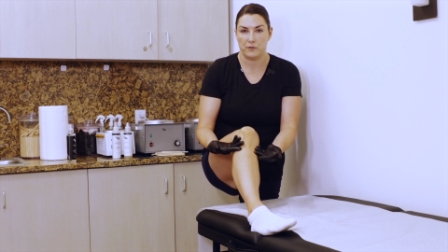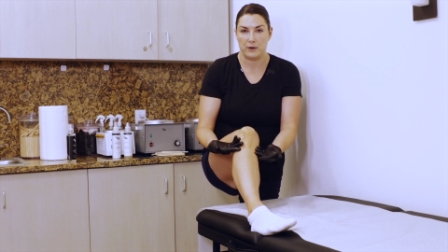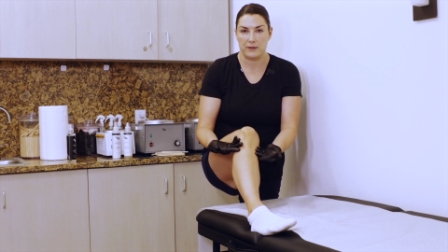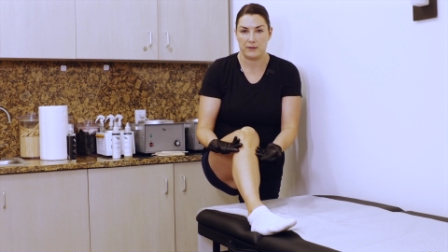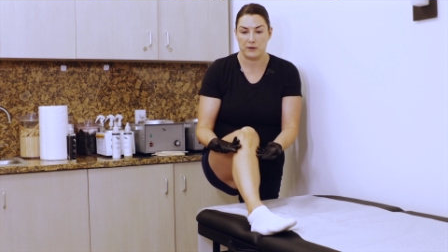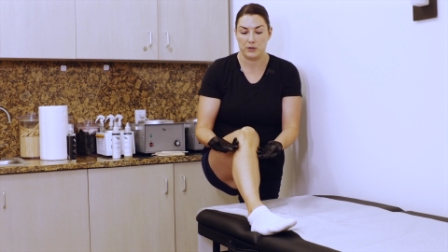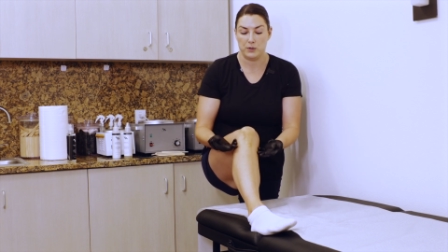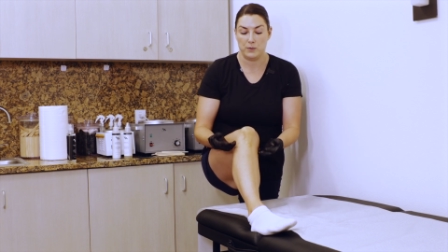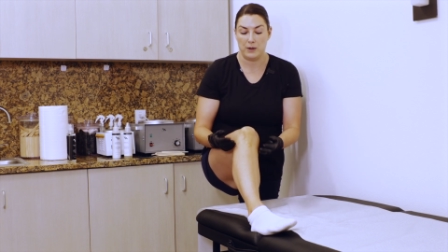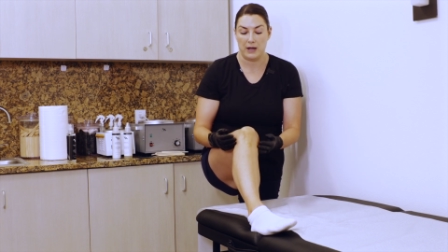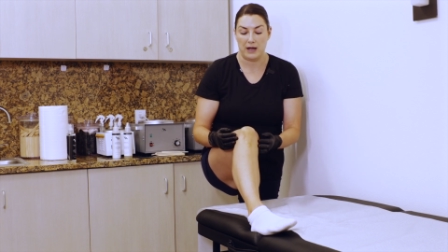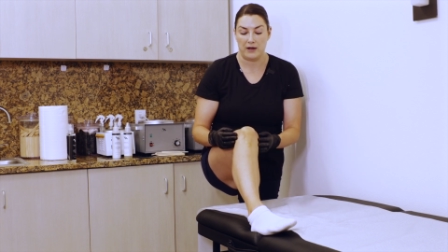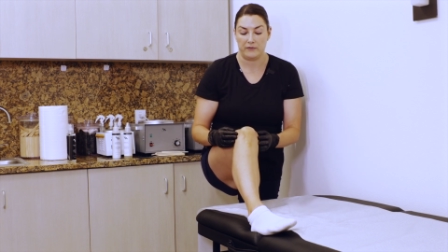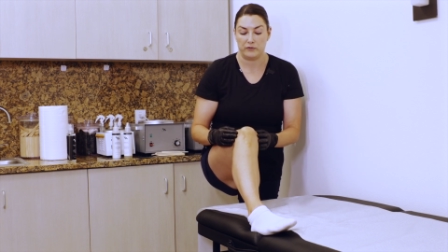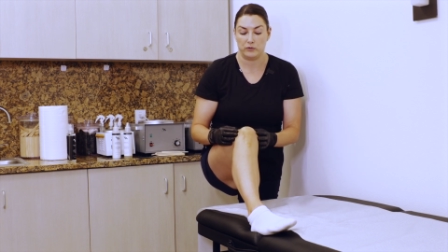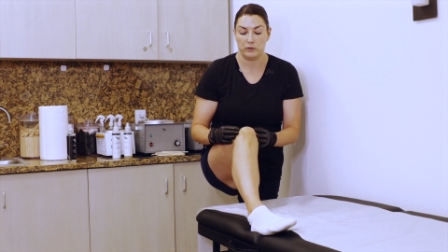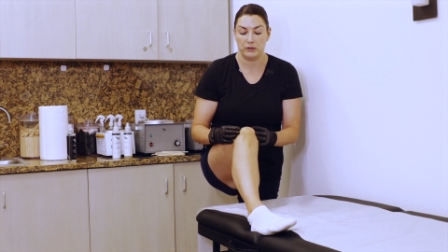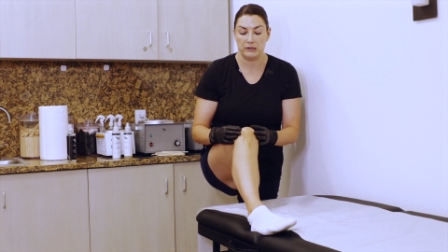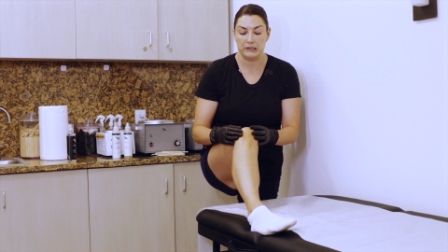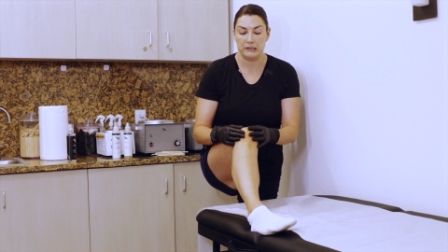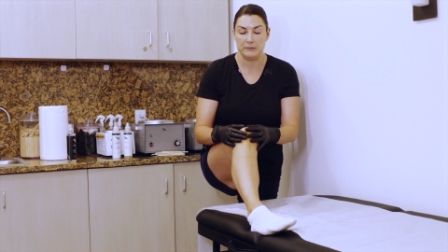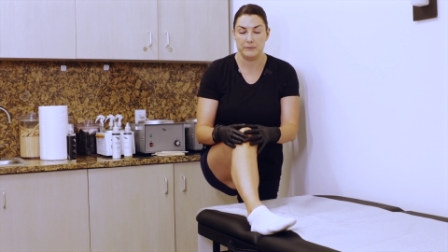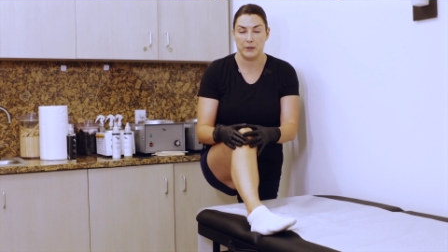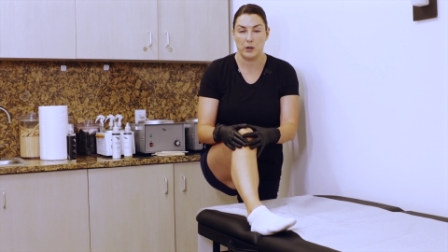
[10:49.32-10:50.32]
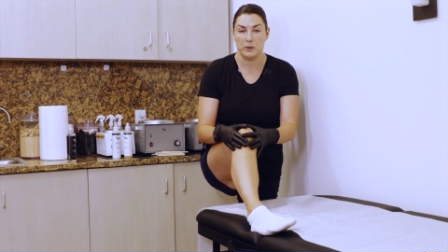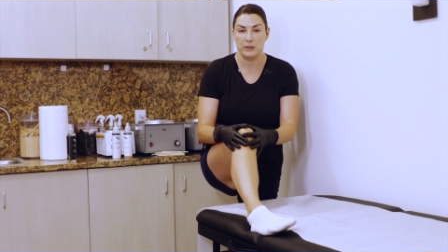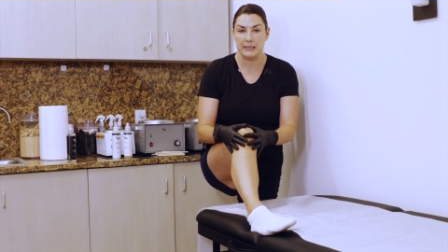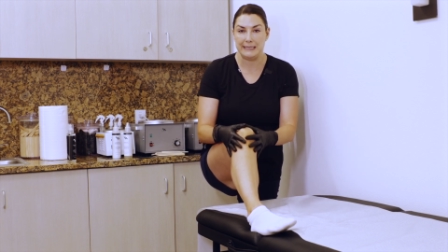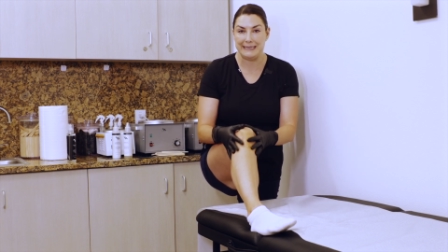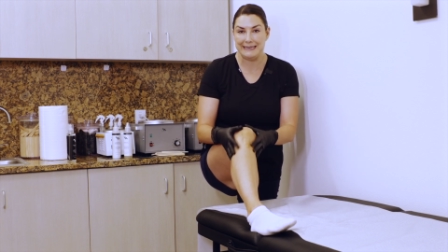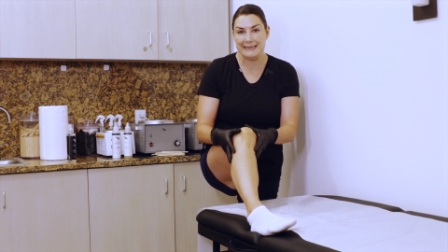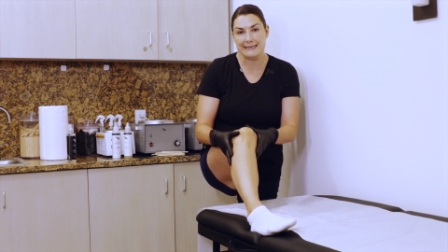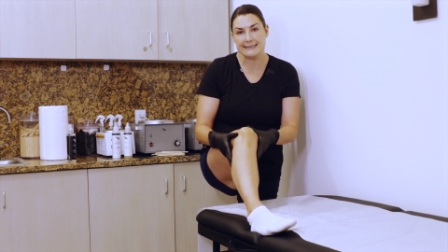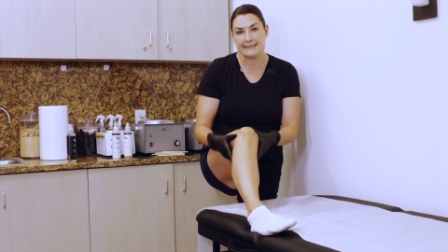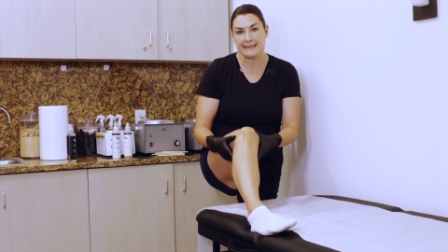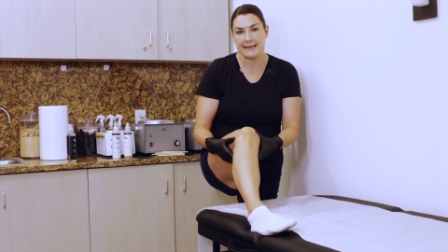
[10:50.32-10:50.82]
whether you have really
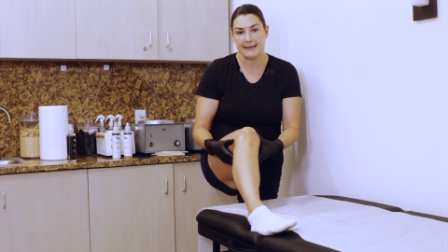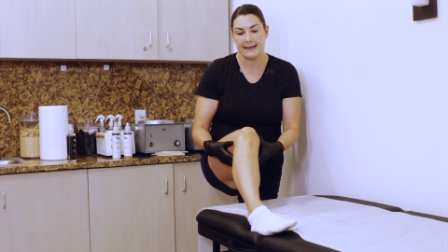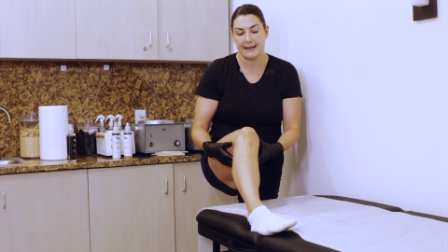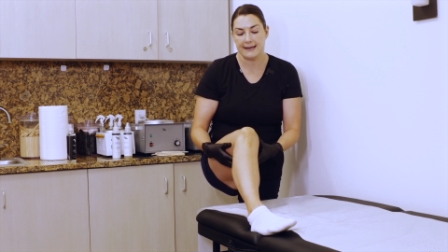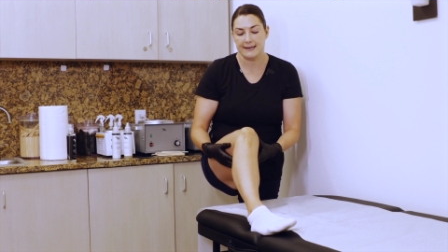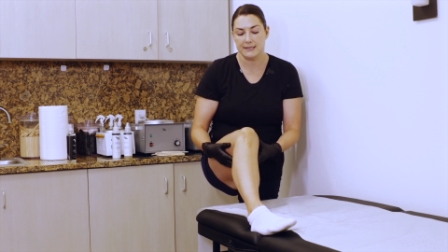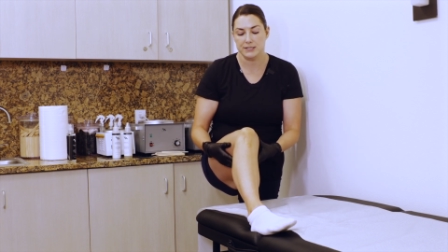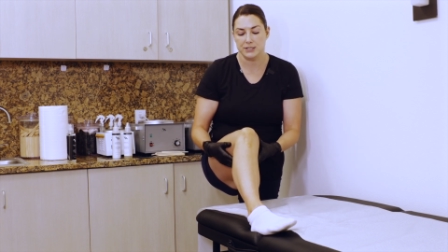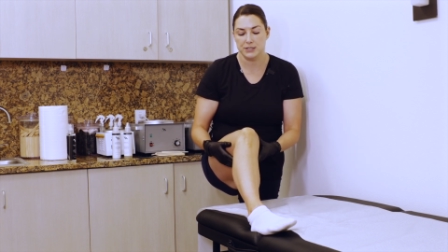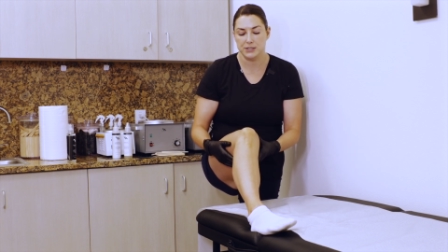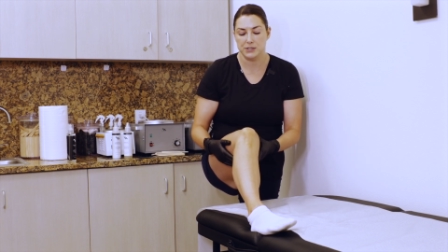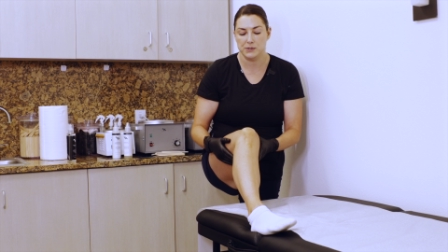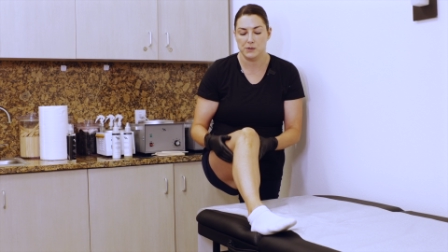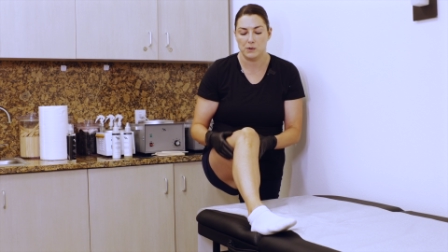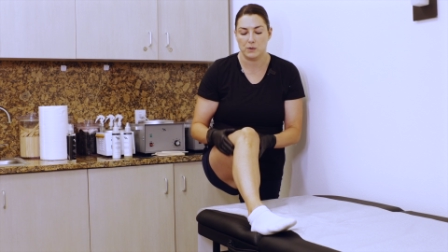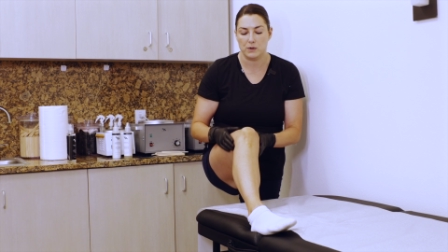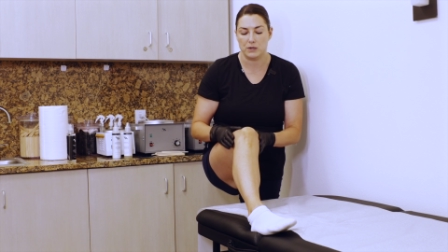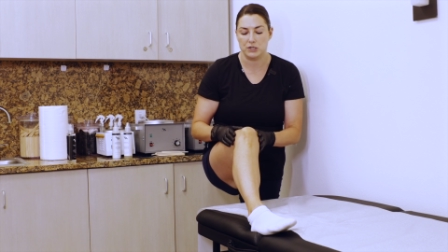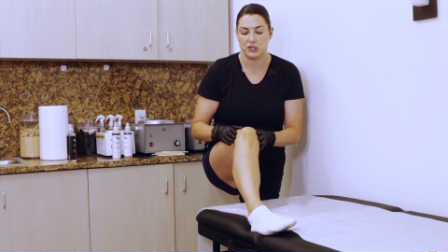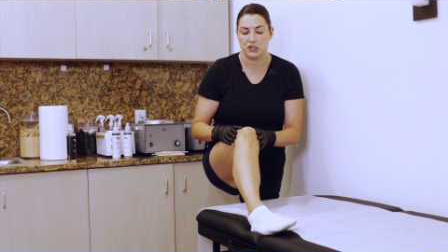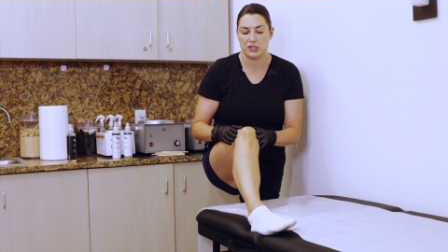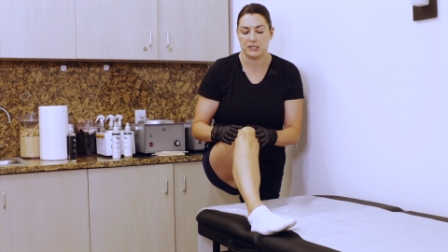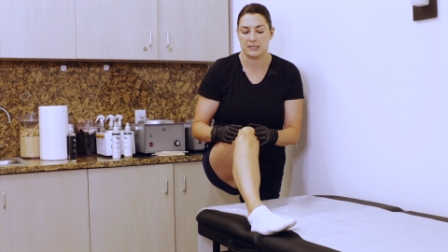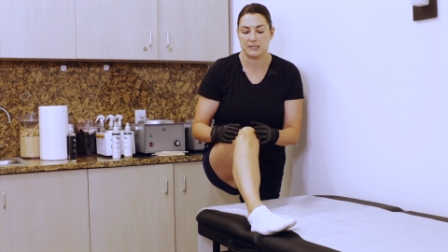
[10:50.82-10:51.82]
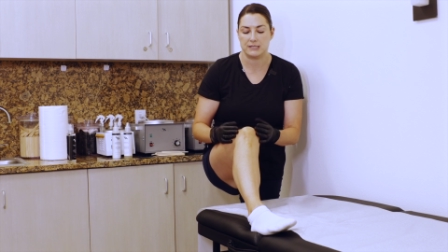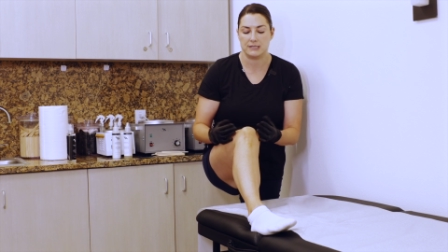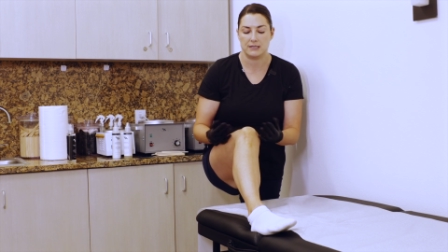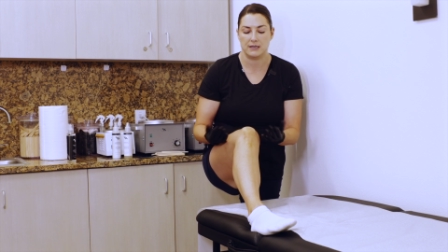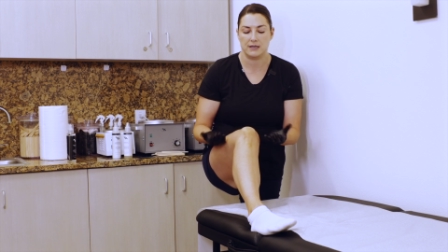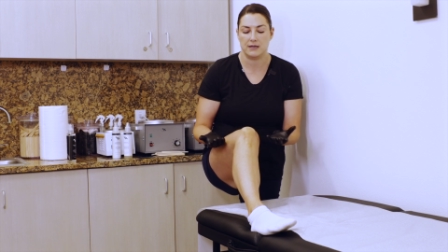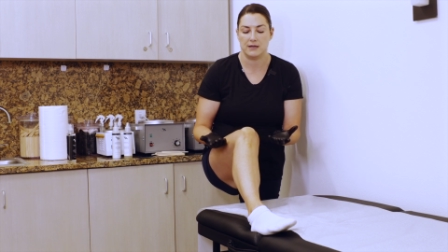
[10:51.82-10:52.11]
bony knees like I do or just,